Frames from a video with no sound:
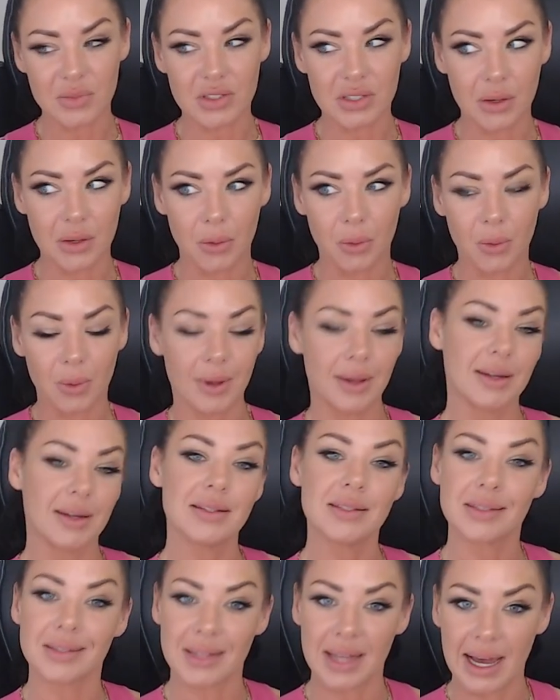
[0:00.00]
So, what
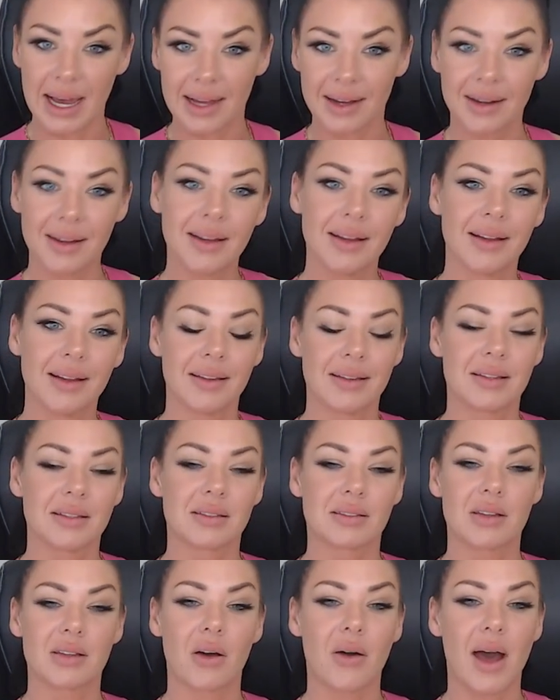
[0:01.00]
is that? Mm-hmm.
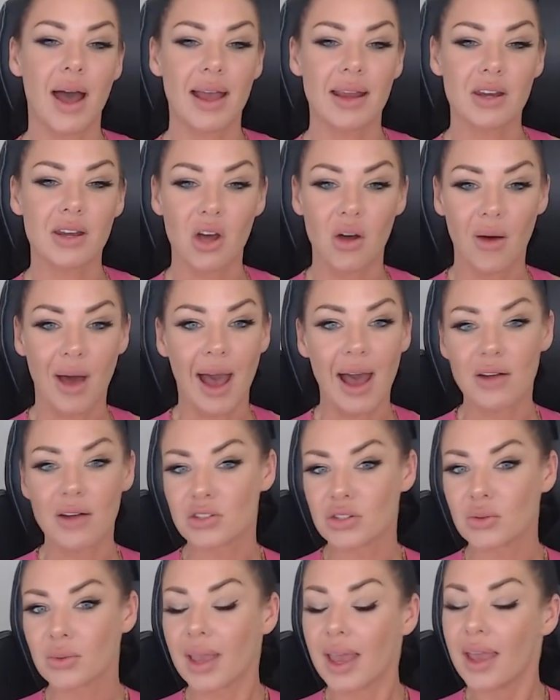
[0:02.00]
So, I know how
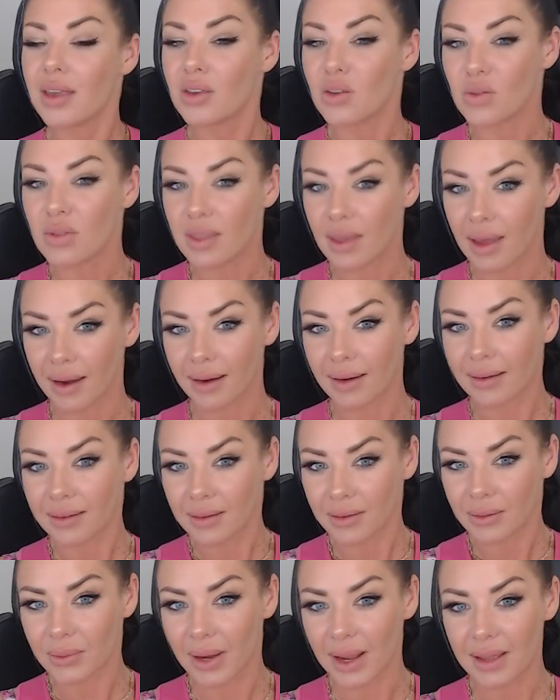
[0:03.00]
to get you
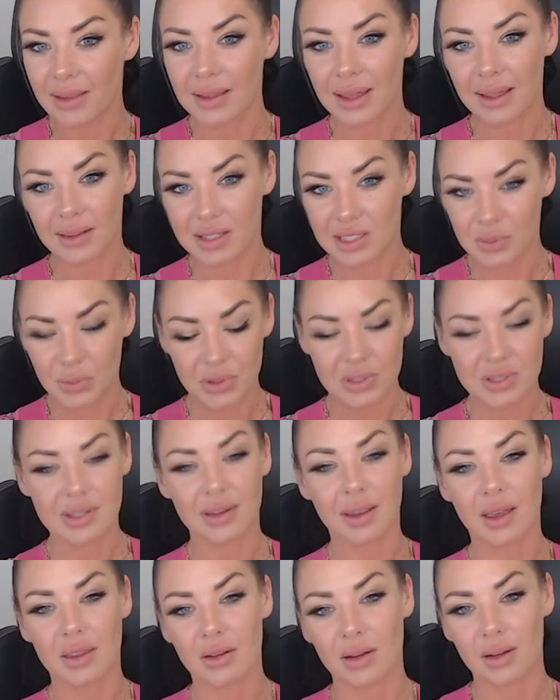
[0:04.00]
there, right? Like, let's put
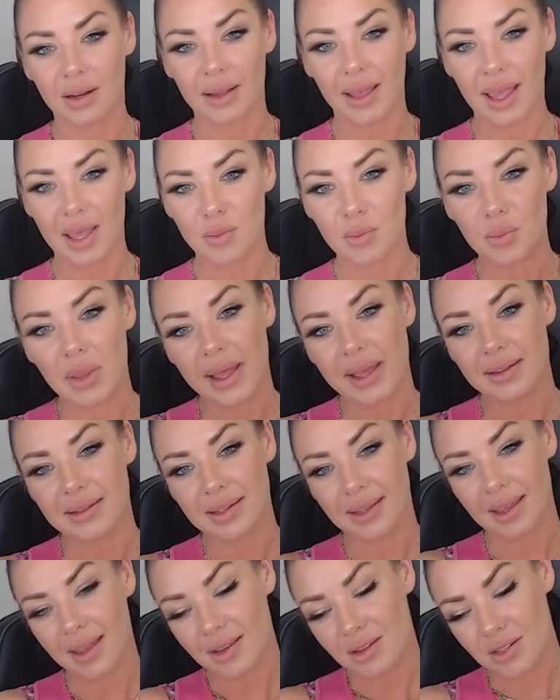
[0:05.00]
together a game plan
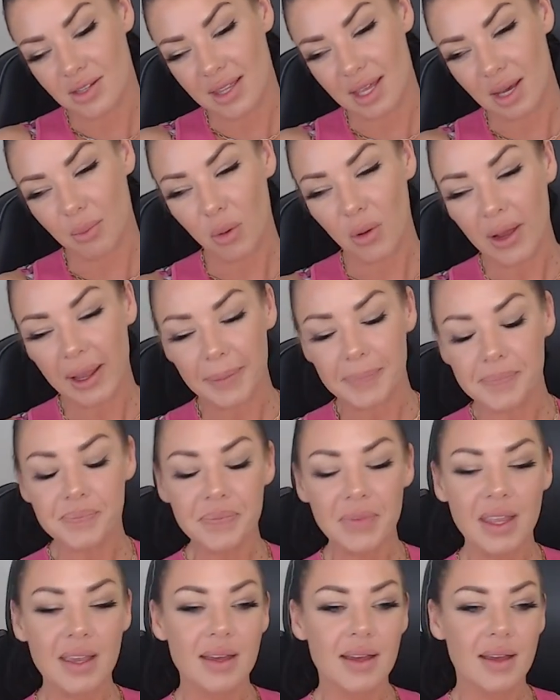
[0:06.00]
to get you to that point.
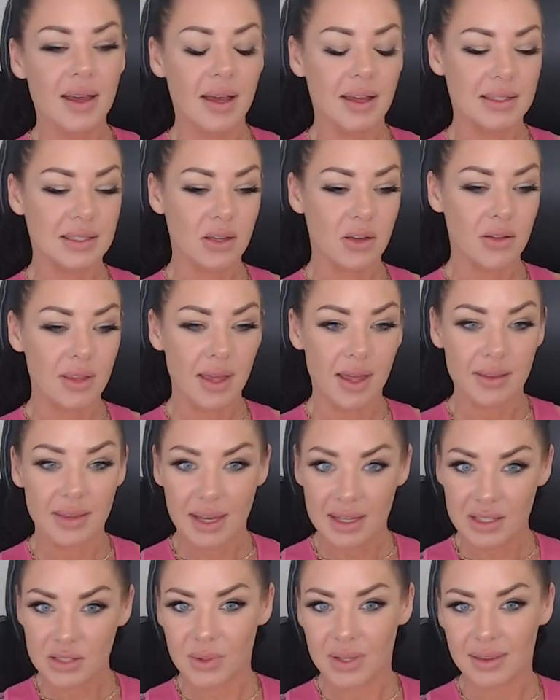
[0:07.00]
So, that,
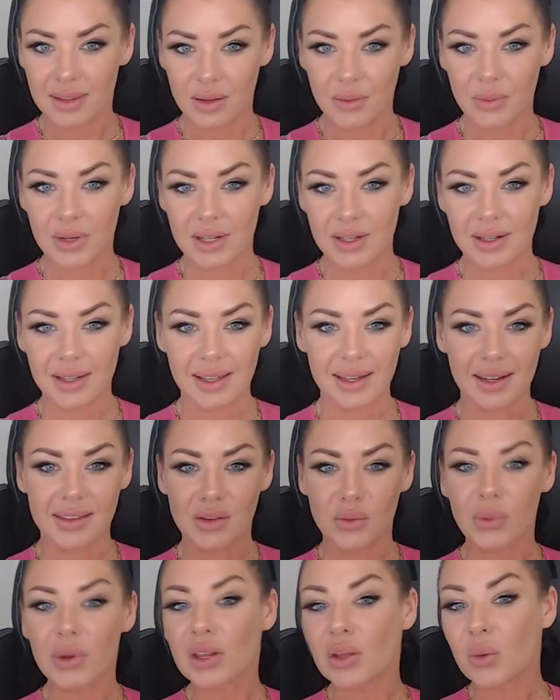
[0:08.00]
that's one thing. What do you need? And
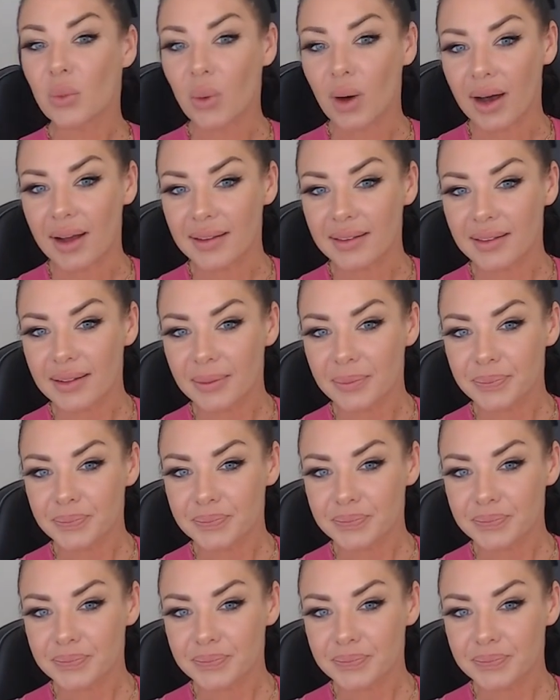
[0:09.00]
then, what do you want?